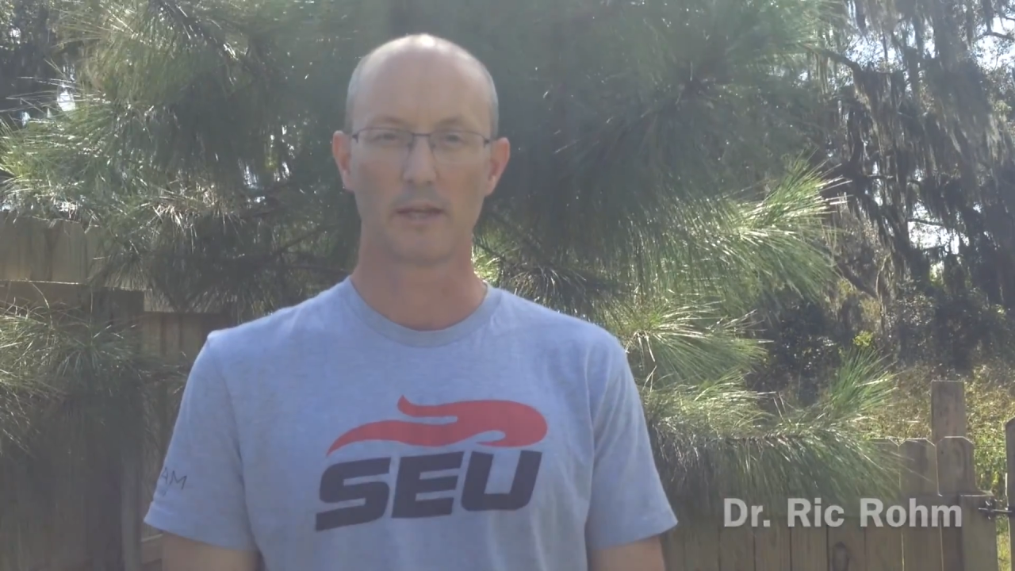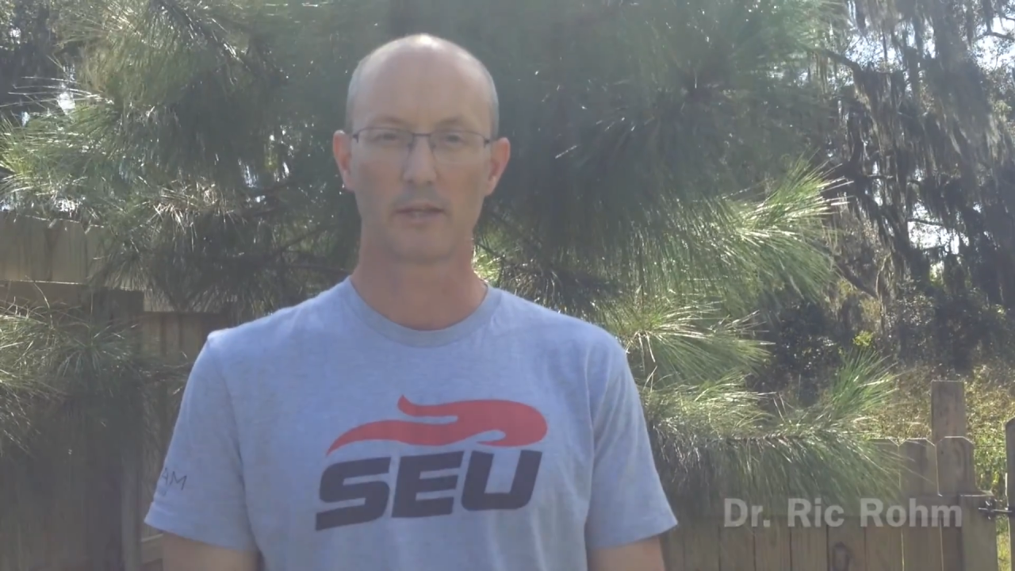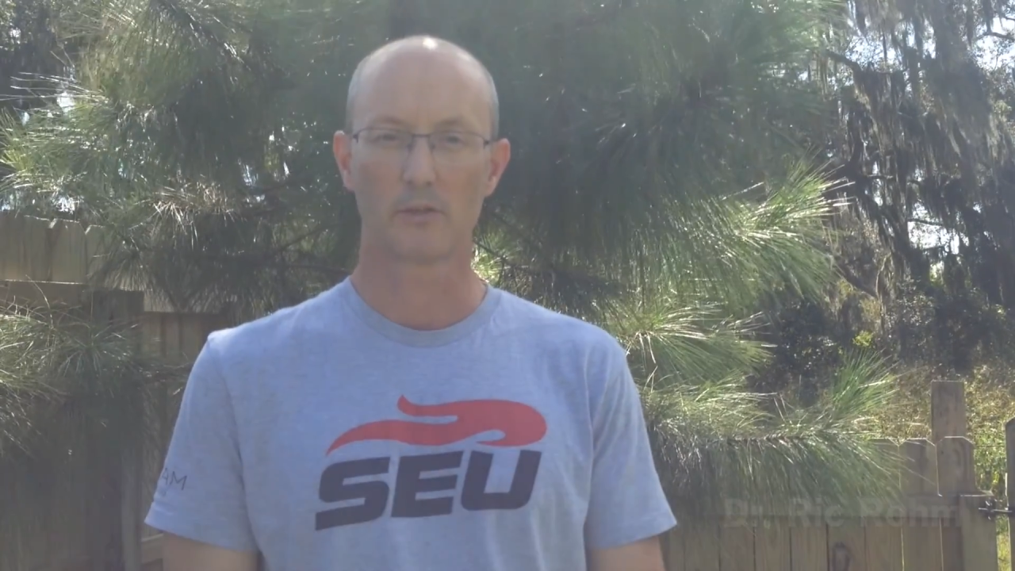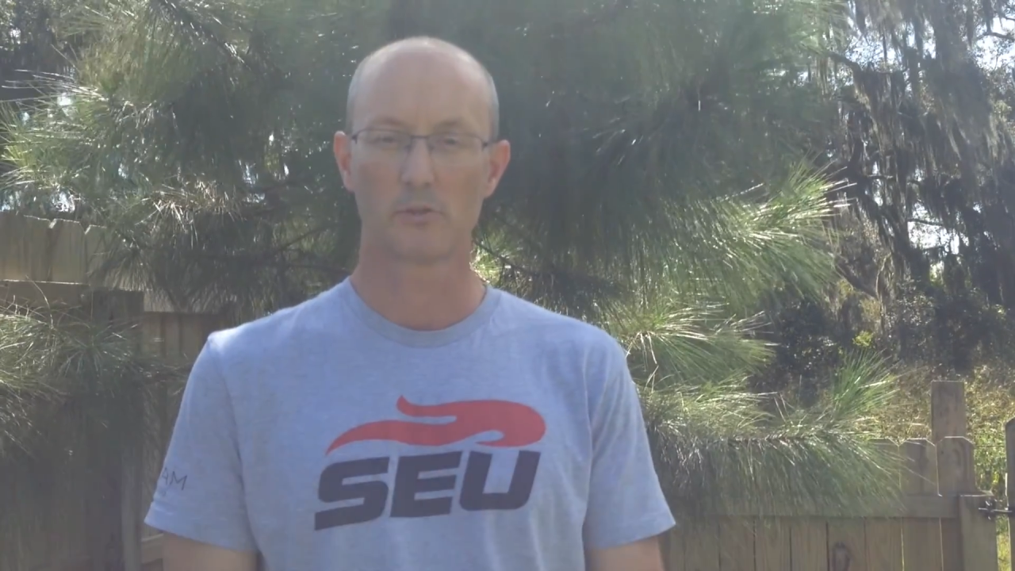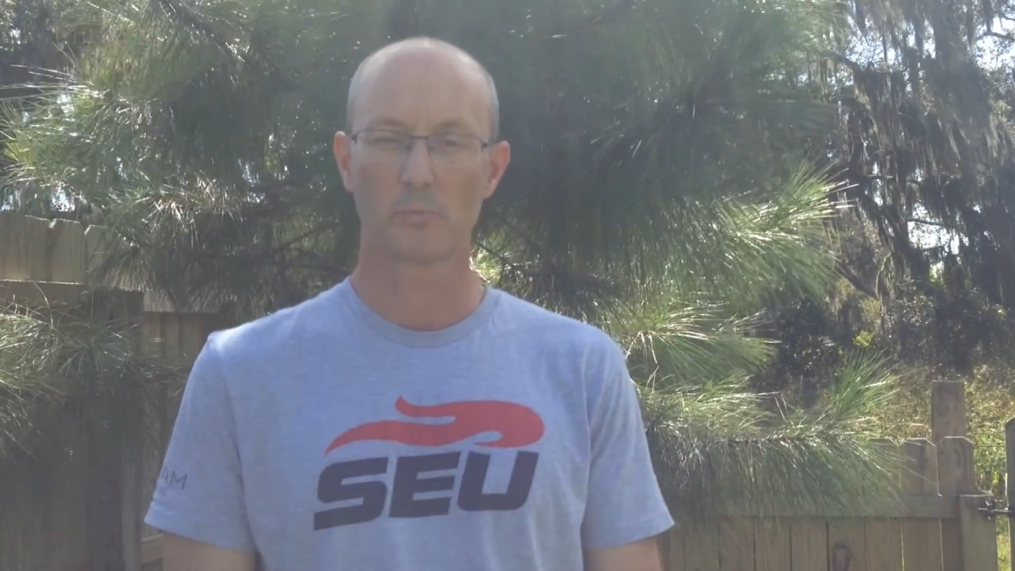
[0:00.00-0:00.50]

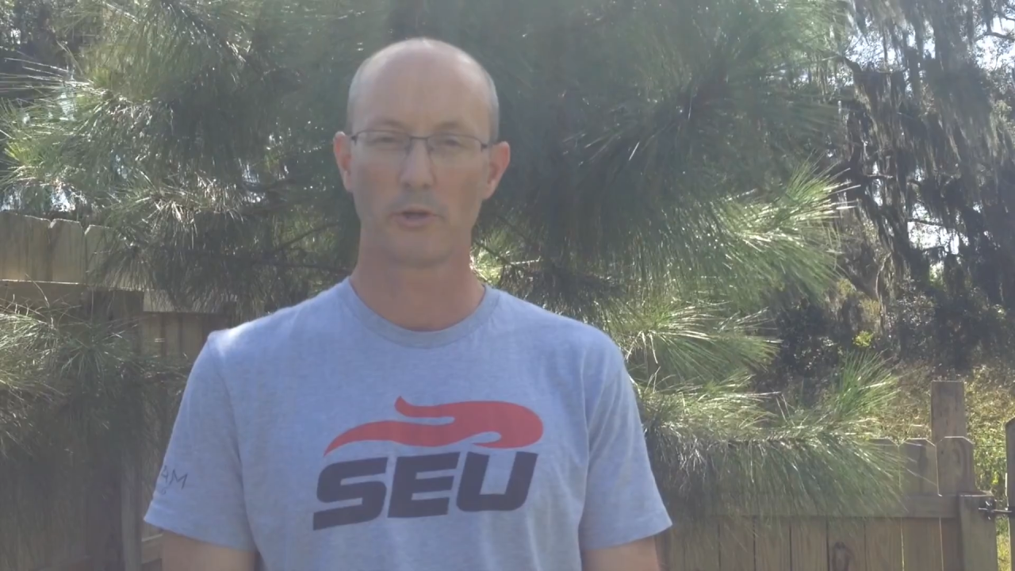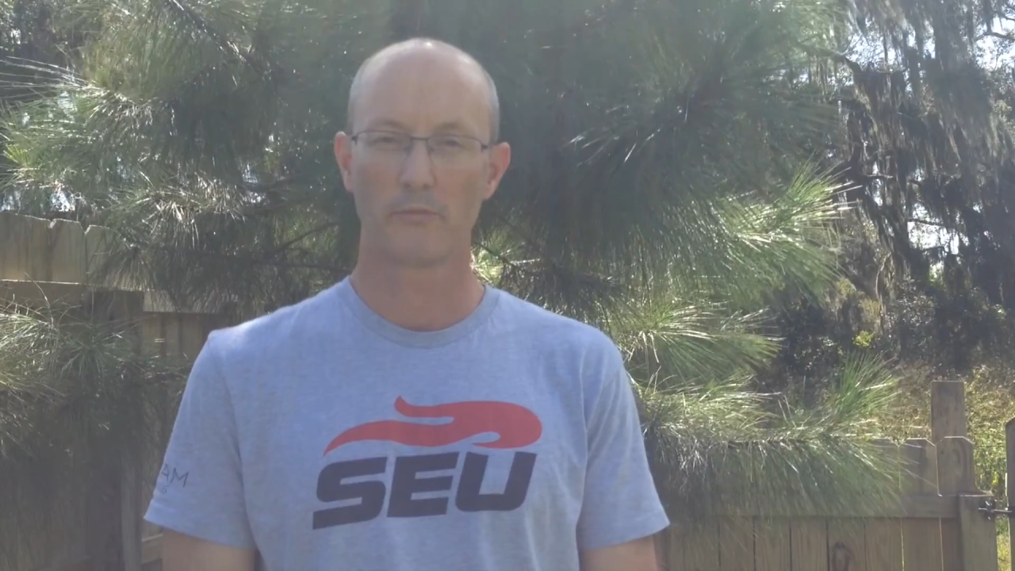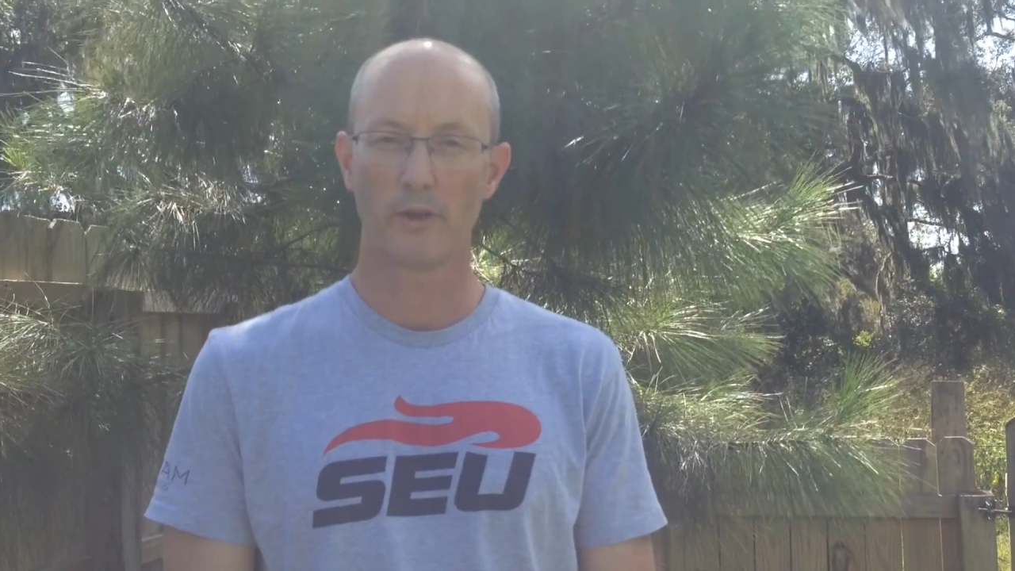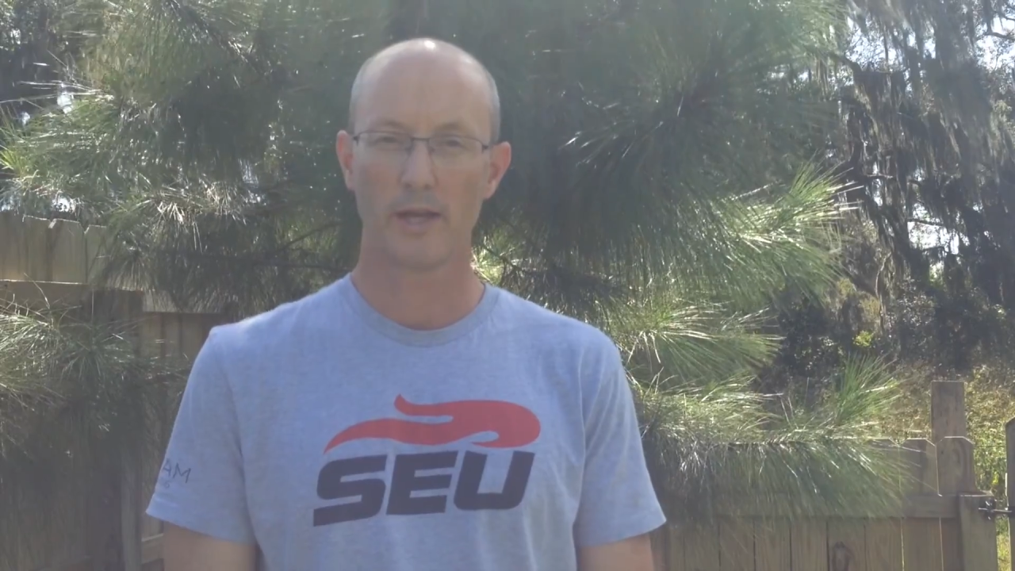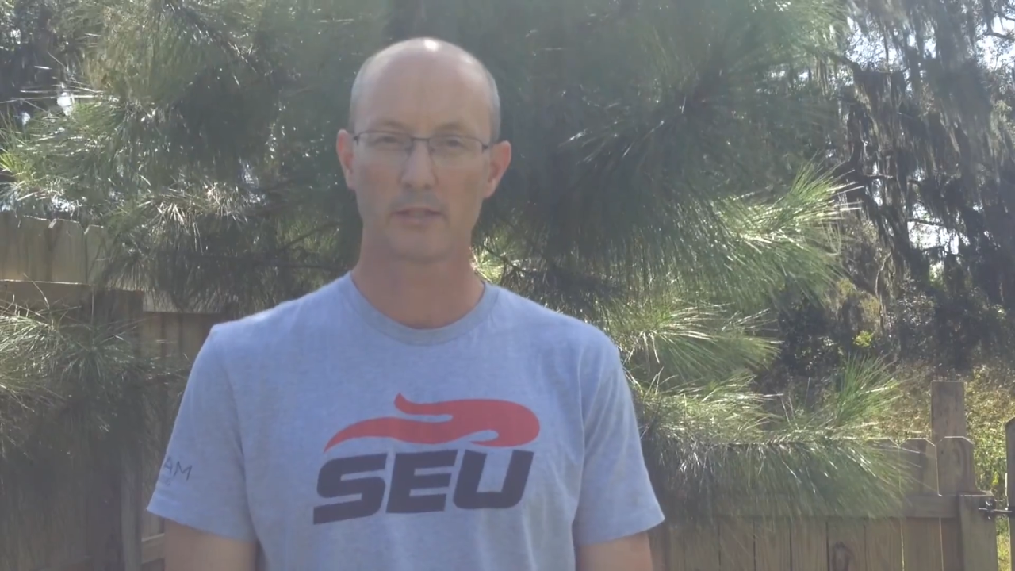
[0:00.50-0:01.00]
It goes pretty
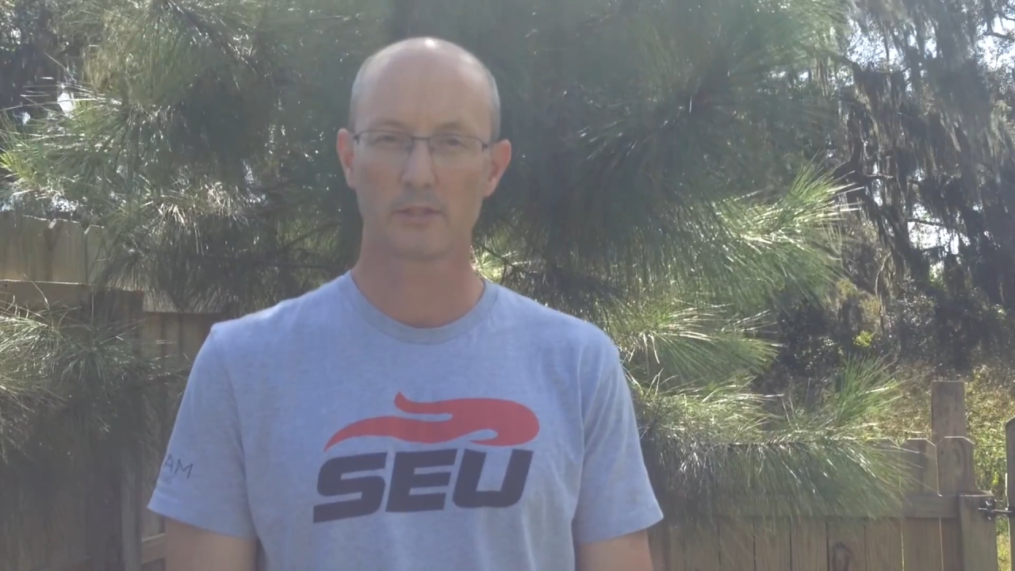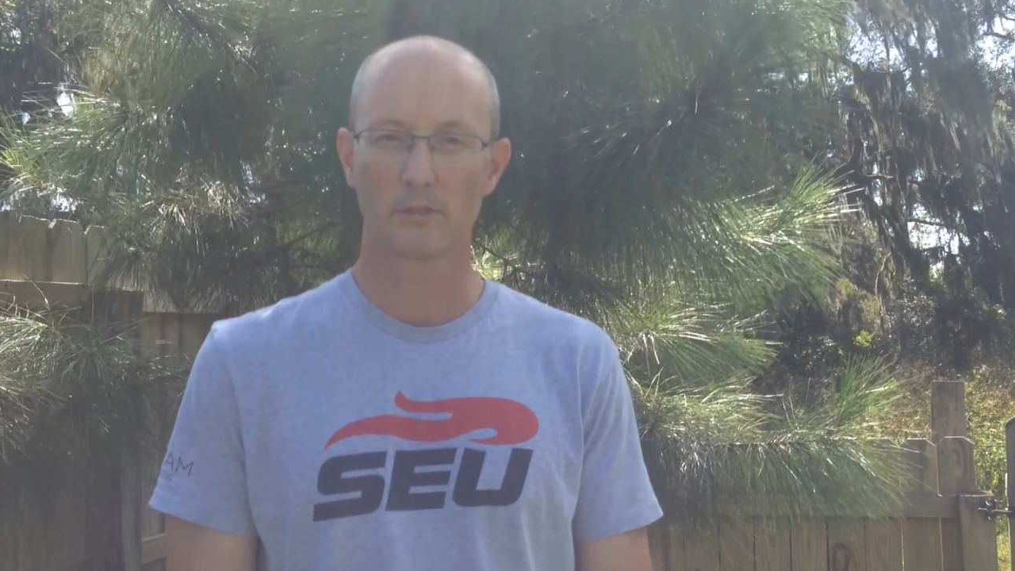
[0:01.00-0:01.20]
fast,